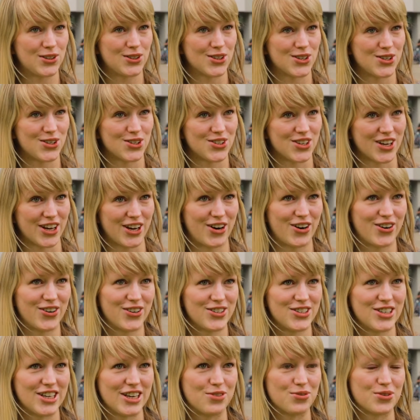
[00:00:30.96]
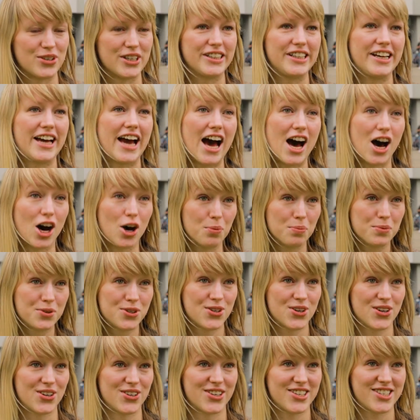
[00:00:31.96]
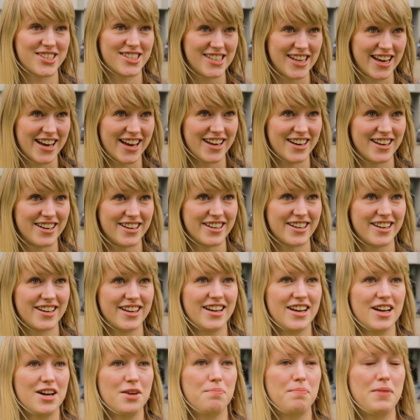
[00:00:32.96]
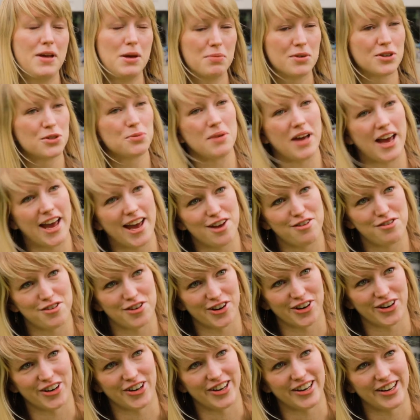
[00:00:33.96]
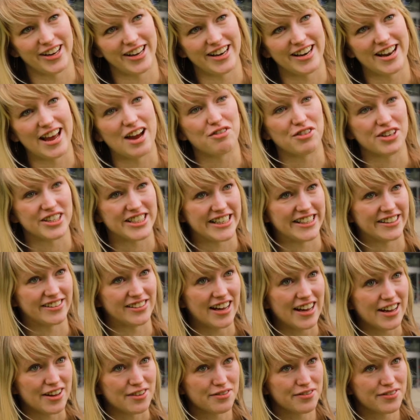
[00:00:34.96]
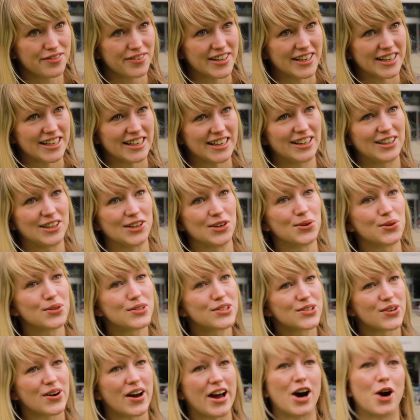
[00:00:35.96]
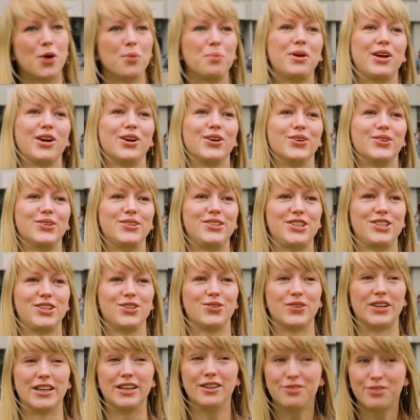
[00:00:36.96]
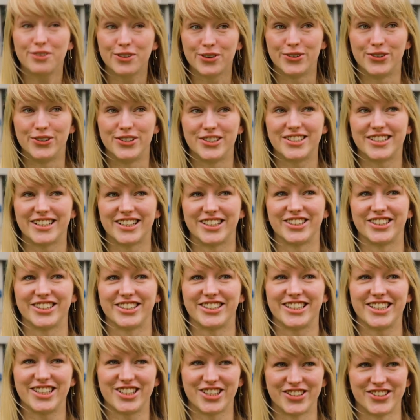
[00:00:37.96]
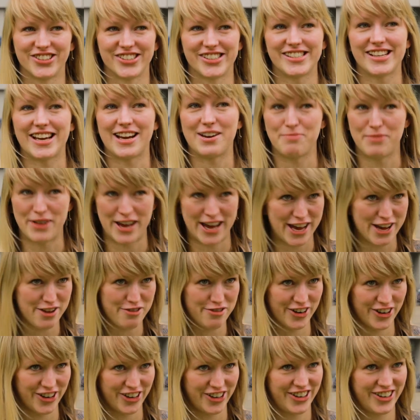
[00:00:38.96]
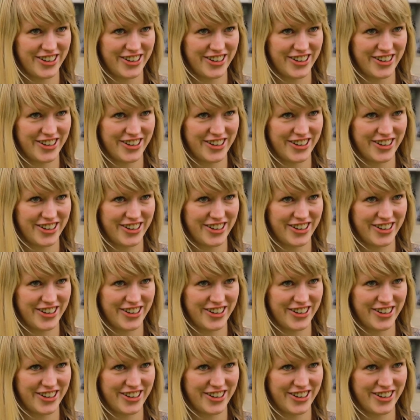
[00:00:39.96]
social psychology really helps to understand people's behavior in everyday life. And it can also help you to influence their decisions and behavior.